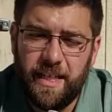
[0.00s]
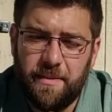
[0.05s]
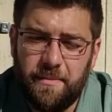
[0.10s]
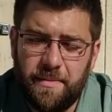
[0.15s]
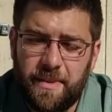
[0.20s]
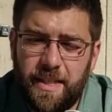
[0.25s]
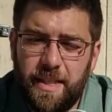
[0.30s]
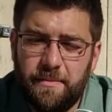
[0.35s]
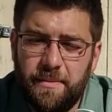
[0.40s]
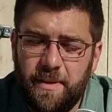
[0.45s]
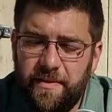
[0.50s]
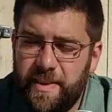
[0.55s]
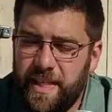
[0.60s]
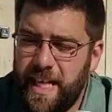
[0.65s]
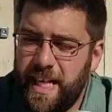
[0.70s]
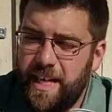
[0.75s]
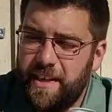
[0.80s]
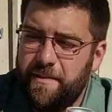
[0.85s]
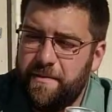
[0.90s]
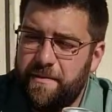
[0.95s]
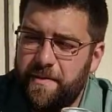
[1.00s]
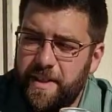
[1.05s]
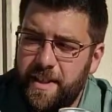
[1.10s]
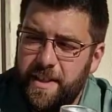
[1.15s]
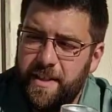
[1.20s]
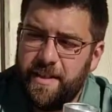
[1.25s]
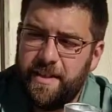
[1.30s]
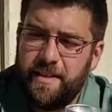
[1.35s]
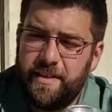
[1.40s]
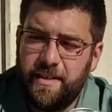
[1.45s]
Some even have
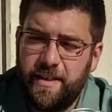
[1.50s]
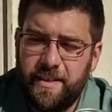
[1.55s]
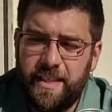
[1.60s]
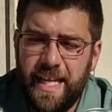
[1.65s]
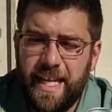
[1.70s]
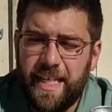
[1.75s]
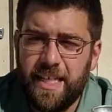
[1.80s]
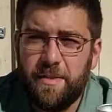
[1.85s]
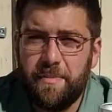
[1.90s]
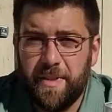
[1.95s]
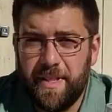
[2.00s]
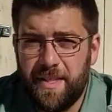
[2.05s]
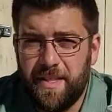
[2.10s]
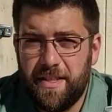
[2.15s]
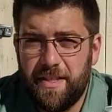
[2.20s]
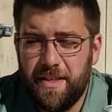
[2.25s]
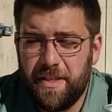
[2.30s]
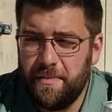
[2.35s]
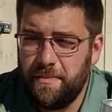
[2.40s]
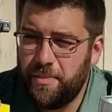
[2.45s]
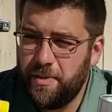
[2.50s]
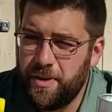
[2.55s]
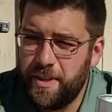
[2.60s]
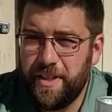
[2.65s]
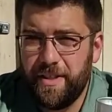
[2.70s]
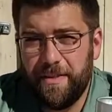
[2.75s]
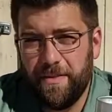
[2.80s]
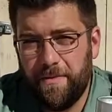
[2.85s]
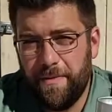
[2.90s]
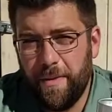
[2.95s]
attachments. You can
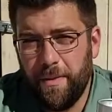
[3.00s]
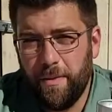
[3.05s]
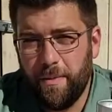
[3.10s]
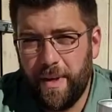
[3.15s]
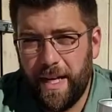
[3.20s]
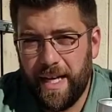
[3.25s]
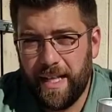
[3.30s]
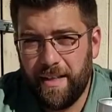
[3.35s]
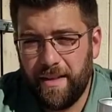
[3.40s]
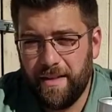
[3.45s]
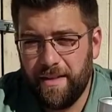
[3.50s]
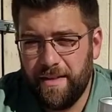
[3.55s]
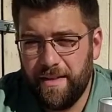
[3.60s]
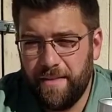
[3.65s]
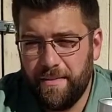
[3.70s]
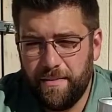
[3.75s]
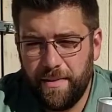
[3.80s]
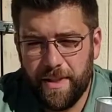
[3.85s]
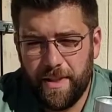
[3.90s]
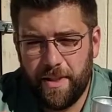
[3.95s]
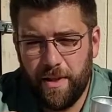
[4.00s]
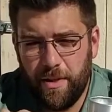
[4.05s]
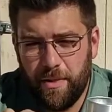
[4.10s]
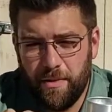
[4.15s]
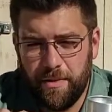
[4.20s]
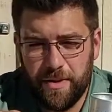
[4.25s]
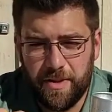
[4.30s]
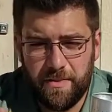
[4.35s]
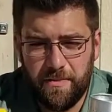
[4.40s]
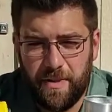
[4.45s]
put your fuel bottle with a
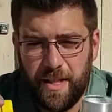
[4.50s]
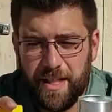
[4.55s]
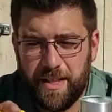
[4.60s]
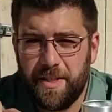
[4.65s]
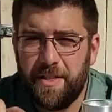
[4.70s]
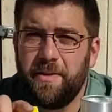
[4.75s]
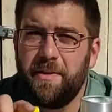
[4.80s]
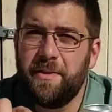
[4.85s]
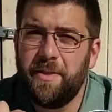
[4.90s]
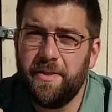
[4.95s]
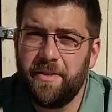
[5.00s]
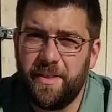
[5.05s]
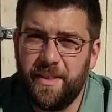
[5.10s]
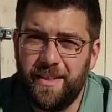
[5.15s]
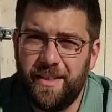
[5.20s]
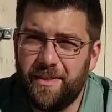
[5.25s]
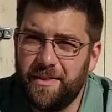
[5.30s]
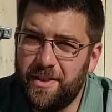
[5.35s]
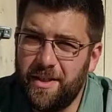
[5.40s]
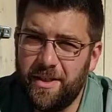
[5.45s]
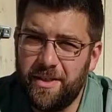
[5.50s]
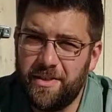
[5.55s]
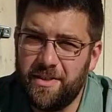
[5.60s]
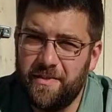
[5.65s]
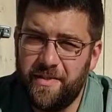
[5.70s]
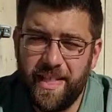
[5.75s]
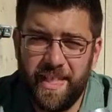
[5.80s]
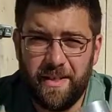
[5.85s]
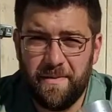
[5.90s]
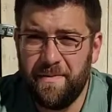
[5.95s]
hose right to your little alcohol
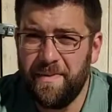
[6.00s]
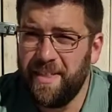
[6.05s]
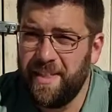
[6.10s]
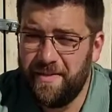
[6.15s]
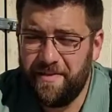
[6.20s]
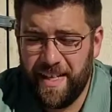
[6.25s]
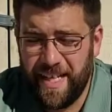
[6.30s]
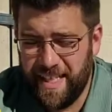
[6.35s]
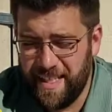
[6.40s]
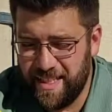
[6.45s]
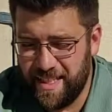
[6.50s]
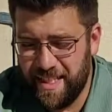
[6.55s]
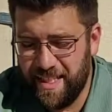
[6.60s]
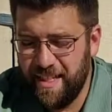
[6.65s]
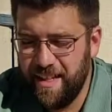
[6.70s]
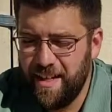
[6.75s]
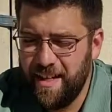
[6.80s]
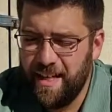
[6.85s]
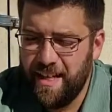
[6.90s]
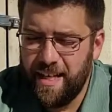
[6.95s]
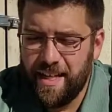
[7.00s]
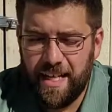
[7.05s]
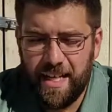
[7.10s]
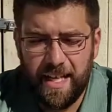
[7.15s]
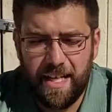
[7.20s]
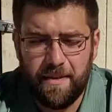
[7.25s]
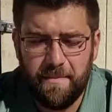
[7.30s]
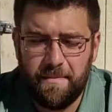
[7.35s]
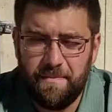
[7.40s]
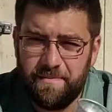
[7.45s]
stove. They get really fancy,
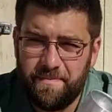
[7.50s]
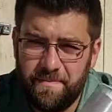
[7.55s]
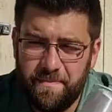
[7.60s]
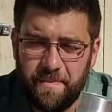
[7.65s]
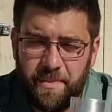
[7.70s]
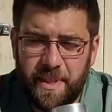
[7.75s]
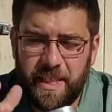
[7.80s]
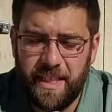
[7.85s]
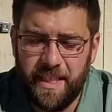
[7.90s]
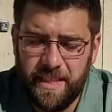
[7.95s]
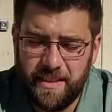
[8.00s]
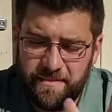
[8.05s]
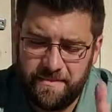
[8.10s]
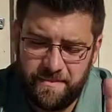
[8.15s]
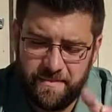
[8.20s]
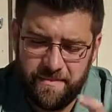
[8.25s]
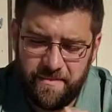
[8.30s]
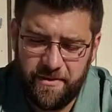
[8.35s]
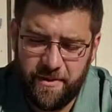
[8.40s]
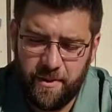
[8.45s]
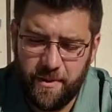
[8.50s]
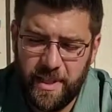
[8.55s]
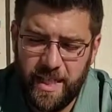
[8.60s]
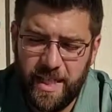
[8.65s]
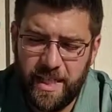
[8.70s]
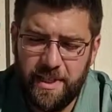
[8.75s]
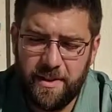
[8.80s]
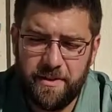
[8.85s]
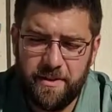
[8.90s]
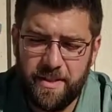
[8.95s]
but for what I
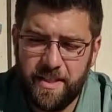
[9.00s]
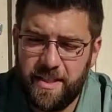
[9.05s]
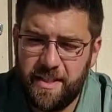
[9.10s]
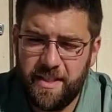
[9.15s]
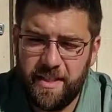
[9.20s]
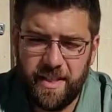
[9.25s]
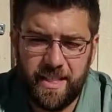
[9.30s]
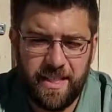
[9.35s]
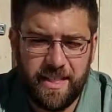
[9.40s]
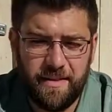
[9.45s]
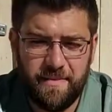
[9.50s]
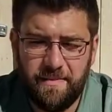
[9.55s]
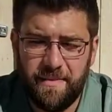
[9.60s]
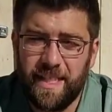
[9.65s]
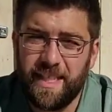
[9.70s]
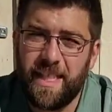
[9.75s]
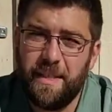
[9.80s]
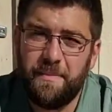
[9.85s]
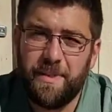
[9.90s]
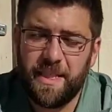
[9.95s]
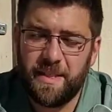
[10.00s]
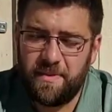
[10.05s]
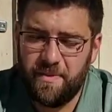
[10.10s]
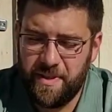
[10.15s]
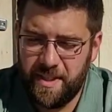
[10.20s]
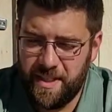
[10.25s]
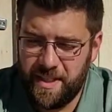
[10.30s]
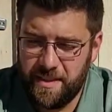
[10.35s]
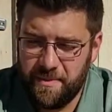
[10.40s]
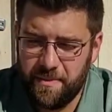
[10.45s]
use, I keep things
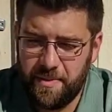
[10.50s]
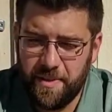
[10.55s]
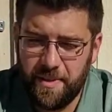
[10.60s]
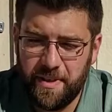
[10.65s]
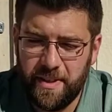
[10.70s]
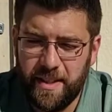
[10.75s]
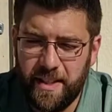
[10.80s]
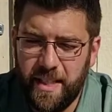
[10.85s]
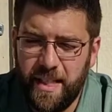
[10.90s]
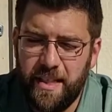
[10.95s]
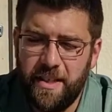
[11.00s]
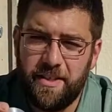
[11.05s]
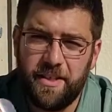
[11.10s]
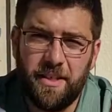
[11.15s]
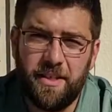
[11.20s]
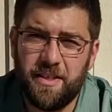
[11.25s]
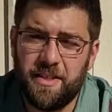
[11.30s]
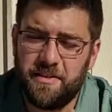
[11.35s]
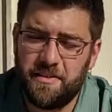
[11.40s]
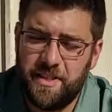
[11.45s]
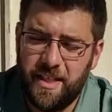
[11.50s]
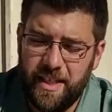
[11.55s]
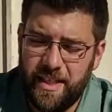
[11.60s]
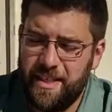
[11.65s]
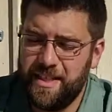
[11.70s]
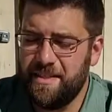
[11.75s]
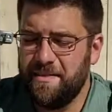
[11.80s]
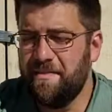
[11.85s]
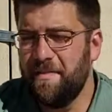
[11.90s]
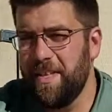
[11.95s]
pretty simple. There's also
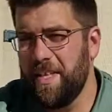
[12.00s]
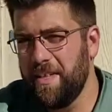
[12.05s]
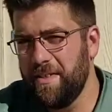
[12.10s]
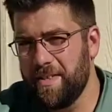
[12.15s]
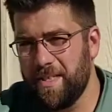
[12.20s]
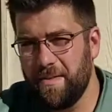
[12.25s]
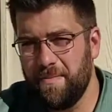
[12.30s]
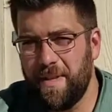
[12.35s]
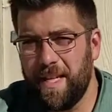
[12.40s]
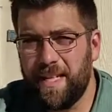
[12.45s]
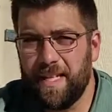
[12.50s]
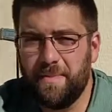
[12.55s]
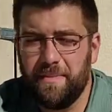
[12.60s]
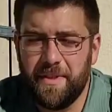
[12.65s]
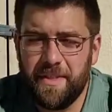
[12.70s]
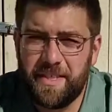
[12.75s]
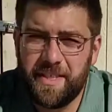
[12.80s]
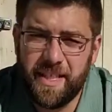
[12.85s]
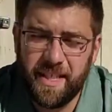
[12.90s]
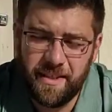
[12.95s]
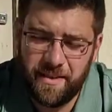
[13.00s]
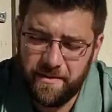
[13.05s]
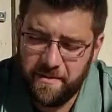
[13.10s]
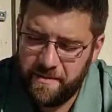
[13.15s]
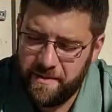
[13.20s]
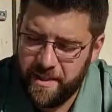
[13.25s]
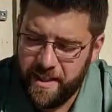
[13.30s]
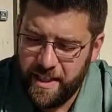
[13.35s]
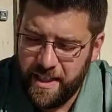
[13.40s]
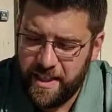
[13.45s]
tons of videos to make them yourself.
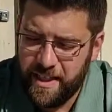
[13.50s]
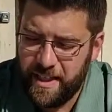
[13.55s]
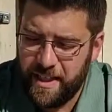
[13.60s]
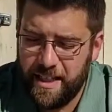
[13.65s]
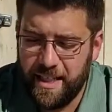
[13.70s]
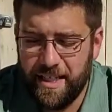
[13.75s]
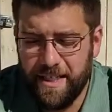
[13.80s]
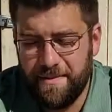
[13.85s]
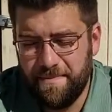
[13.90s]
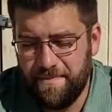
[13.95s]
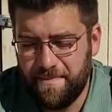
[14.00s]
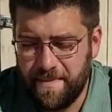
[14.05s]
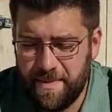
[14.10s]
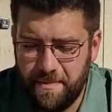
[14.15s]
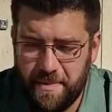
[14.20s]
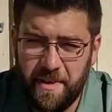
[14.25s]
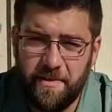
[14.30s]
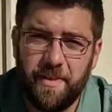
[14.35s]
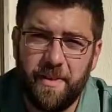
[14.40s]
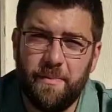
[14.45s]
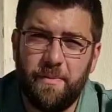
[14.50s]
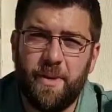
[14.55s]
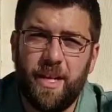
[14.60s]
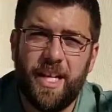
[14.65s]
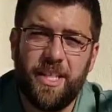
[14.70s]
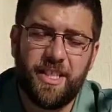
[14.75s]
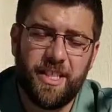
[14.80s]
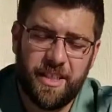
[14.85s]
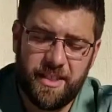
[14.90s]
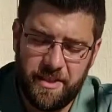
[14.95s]
Be a fun
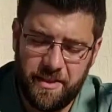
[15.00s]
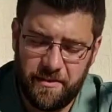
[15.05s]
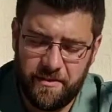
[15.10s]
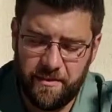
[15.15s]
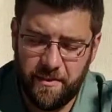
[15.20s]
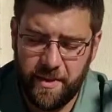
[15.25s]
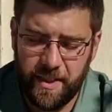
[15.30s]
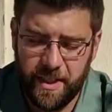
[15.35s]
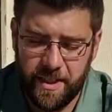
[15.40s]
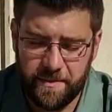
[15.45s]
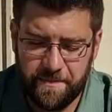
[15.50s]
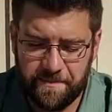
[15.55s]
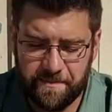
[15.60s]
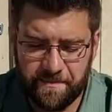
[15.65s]
project too for you.